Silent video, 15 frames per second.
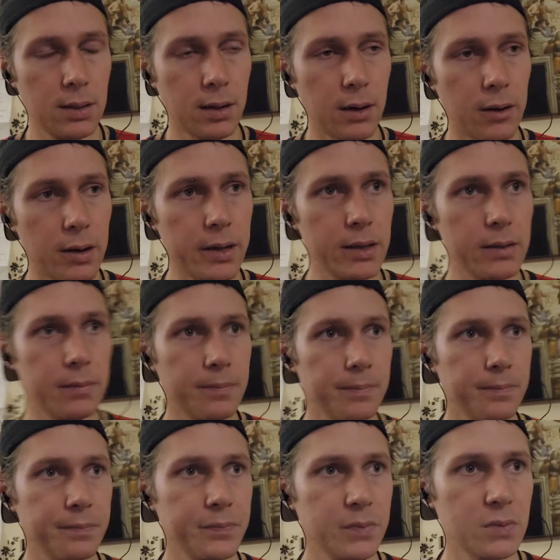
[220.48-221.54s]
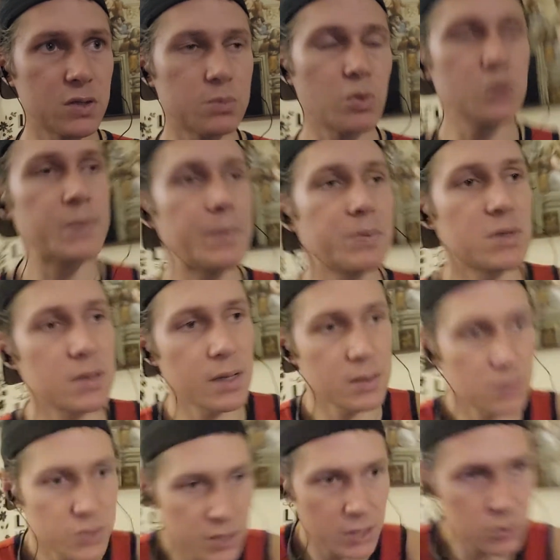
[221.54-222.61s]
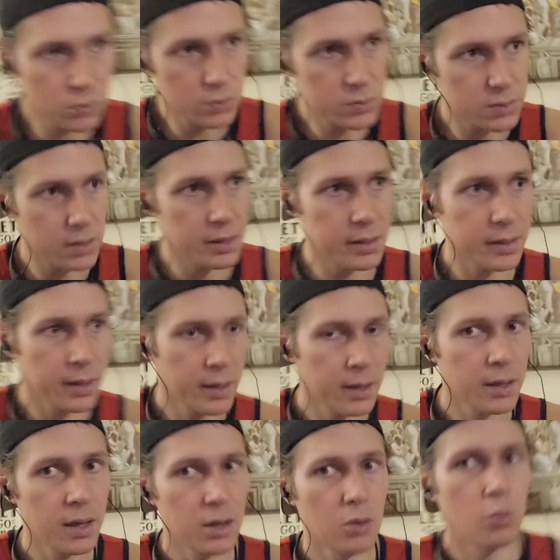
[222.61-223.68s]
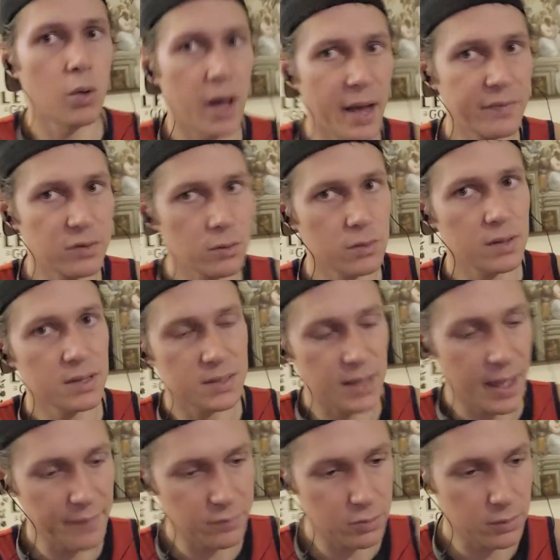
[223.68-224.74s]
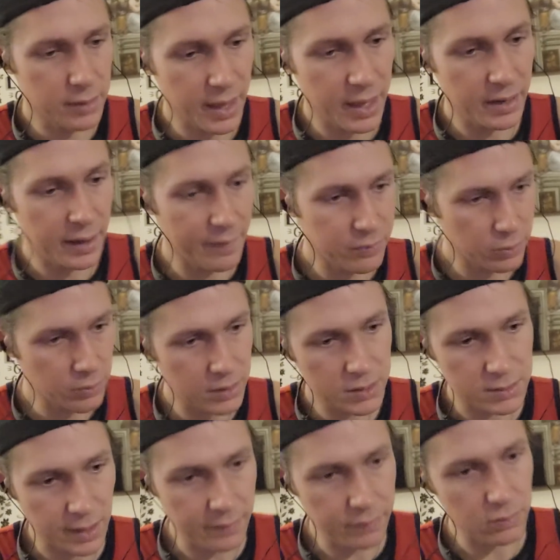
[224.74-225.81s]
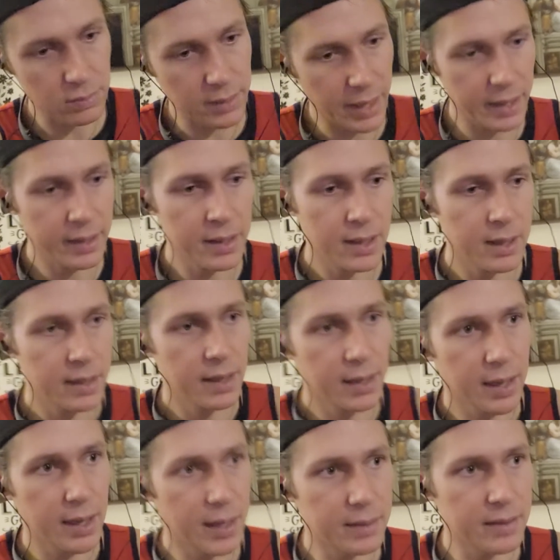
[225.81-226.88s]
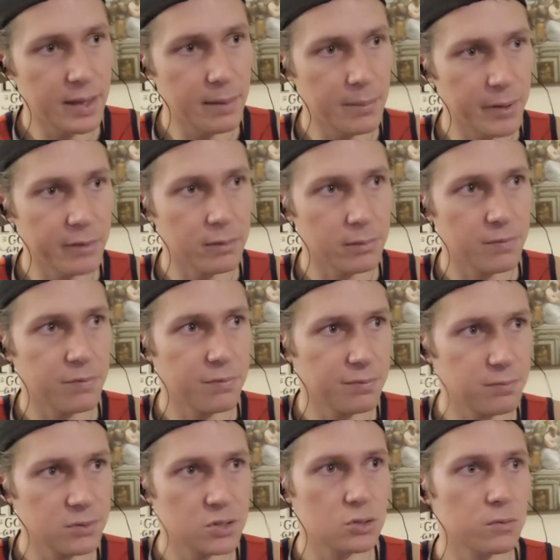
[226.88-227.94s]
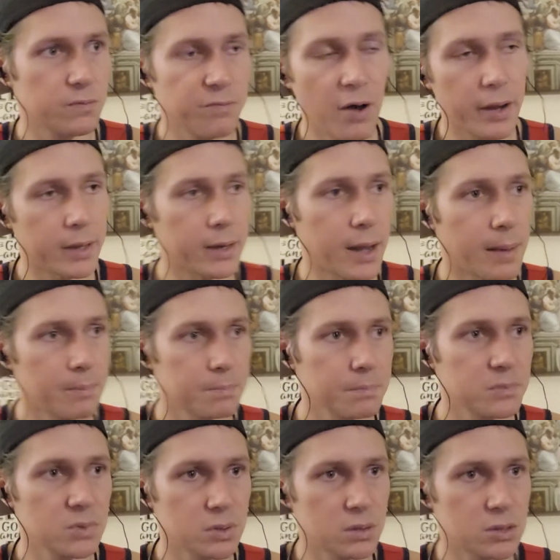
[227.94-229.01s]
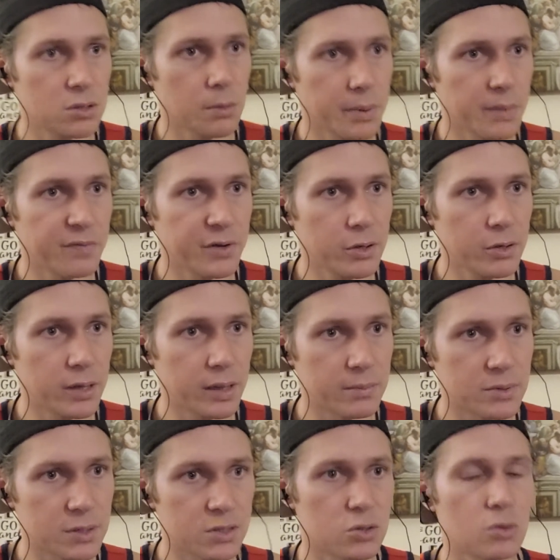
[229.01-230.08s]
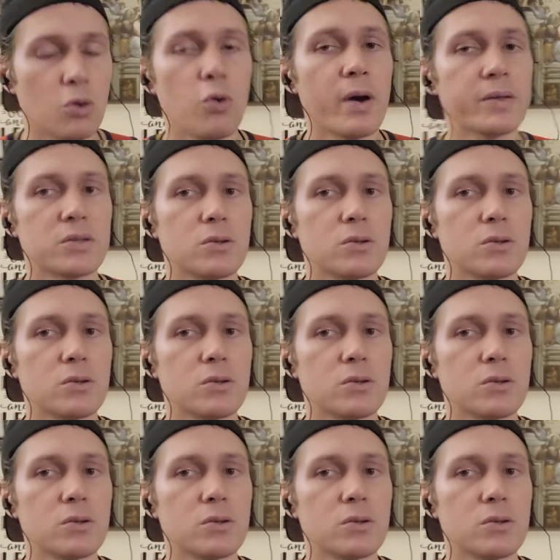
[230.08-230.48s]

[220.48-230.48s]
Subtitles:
All right? Because most people design their schedules like, well, I have to do this, and I have to do that, and I have to do this, and I have to do that, and then I'm like, fuck it, I'm just gonna play video games, because who